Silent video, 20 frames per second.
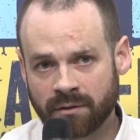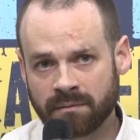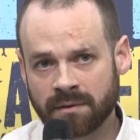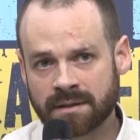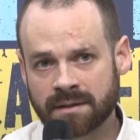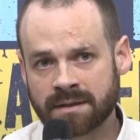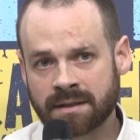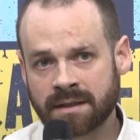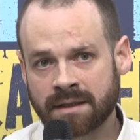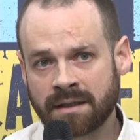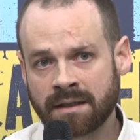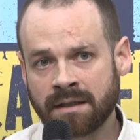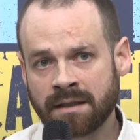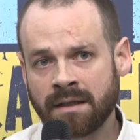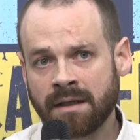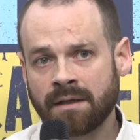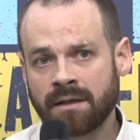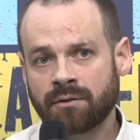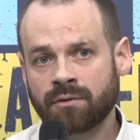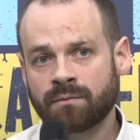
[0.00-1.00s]
present
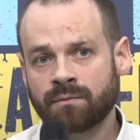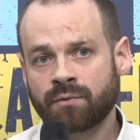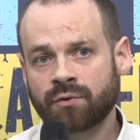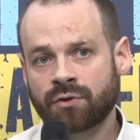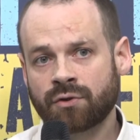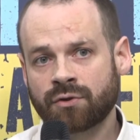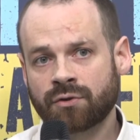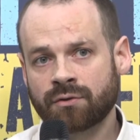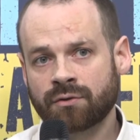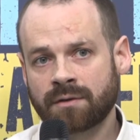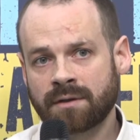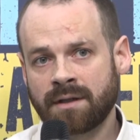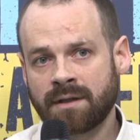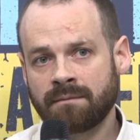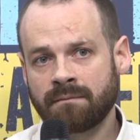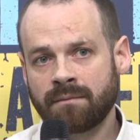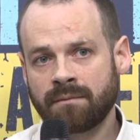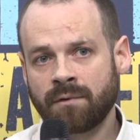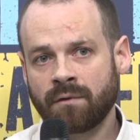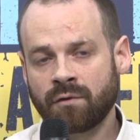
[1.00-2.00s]
for the
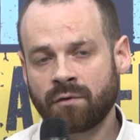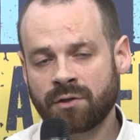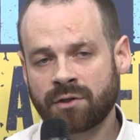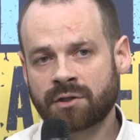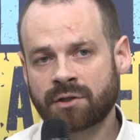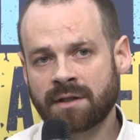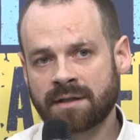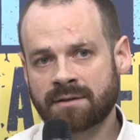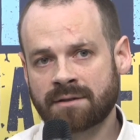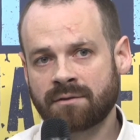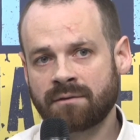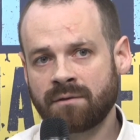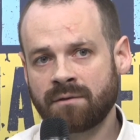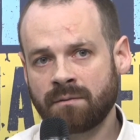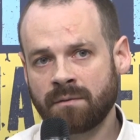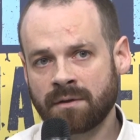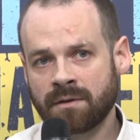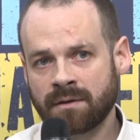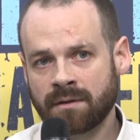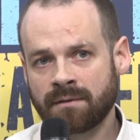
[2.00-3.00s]
regions along
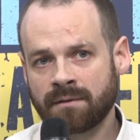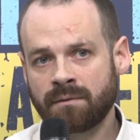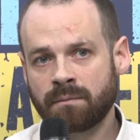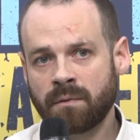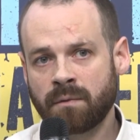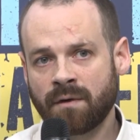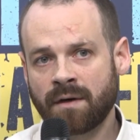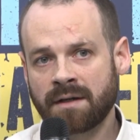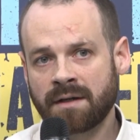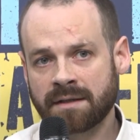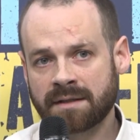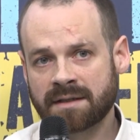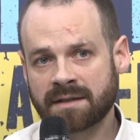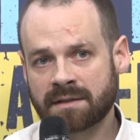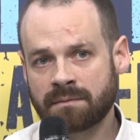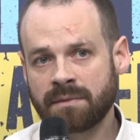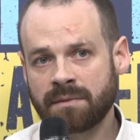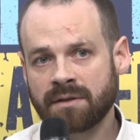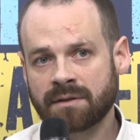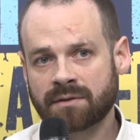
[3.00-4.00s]
the front lines
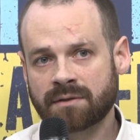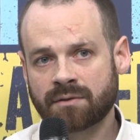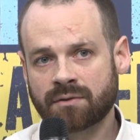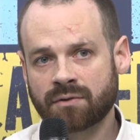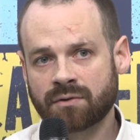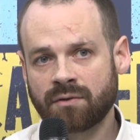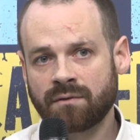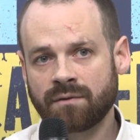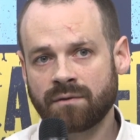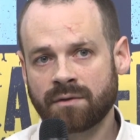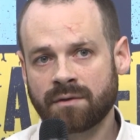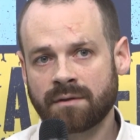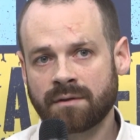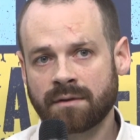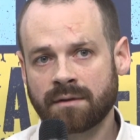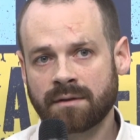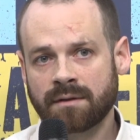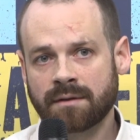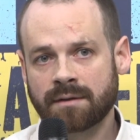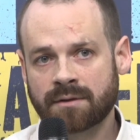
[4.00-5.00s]
and along the
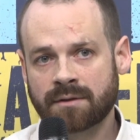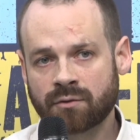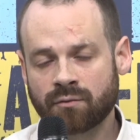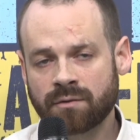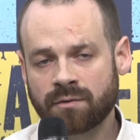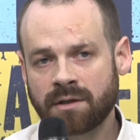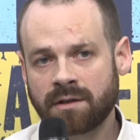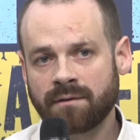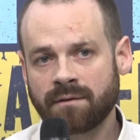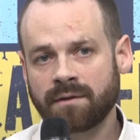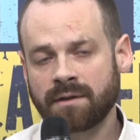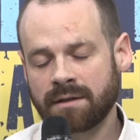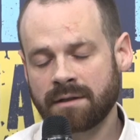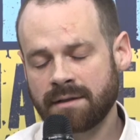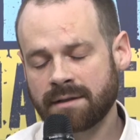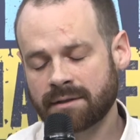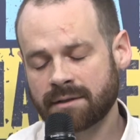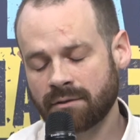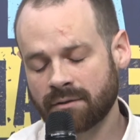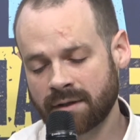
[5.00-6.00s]
borders, because
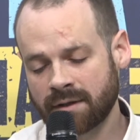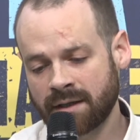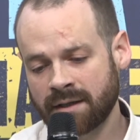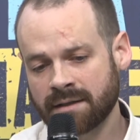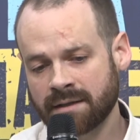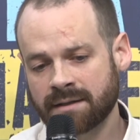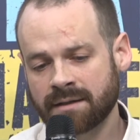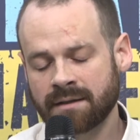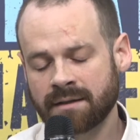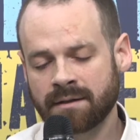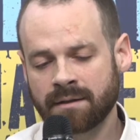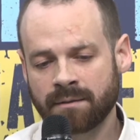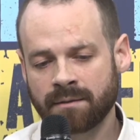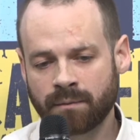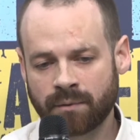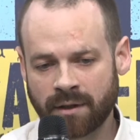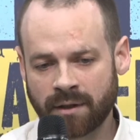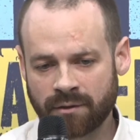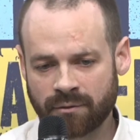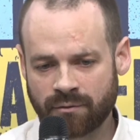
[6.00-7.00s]
there frequently
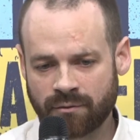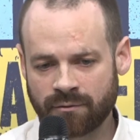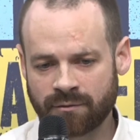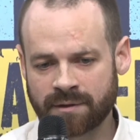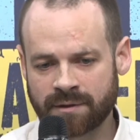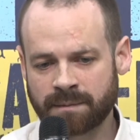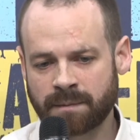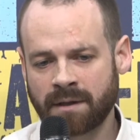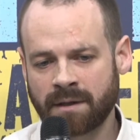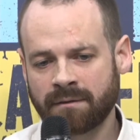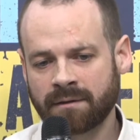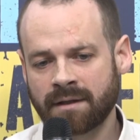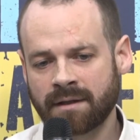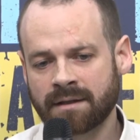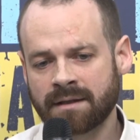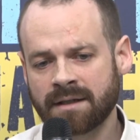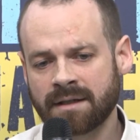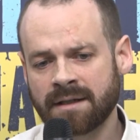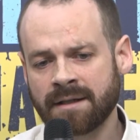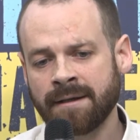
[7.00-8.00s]
the changes
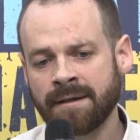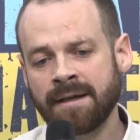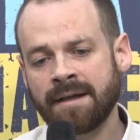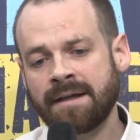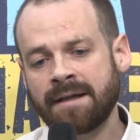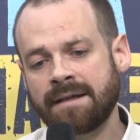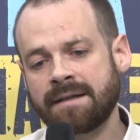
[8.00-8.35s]
are